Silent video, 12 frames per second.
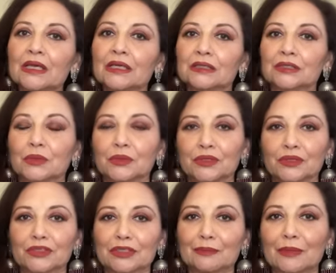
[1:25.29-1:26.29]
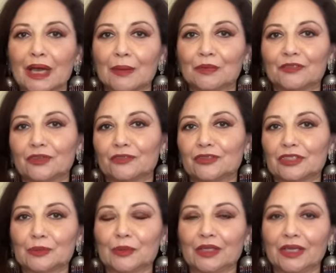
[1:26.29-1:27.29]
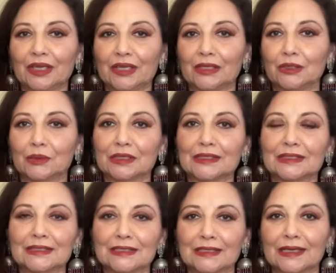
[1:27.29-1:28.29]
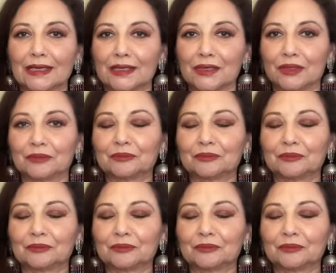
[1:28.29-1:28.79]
So here's a map of the visibility and you can see that here.